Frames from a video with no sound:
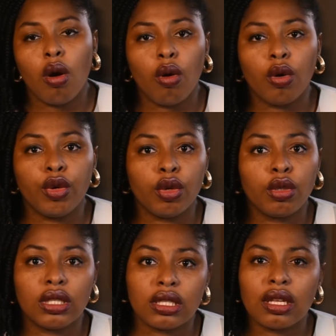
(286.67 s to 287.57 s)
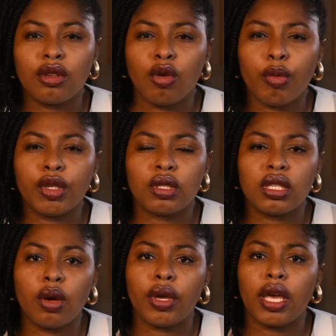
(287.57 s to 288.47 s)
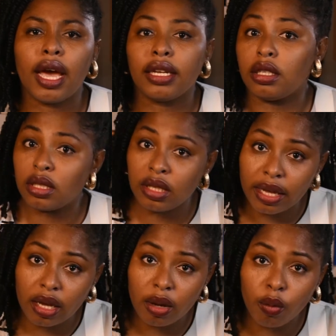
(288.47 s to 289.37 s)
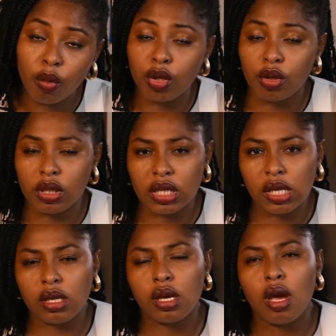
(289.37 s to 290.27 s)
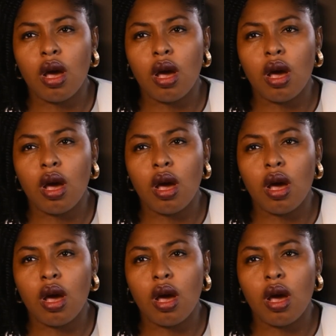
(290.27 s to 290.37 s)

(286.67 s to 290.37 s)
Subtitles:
or "you're this," no, but to say, "Okay, I didn't like what you did.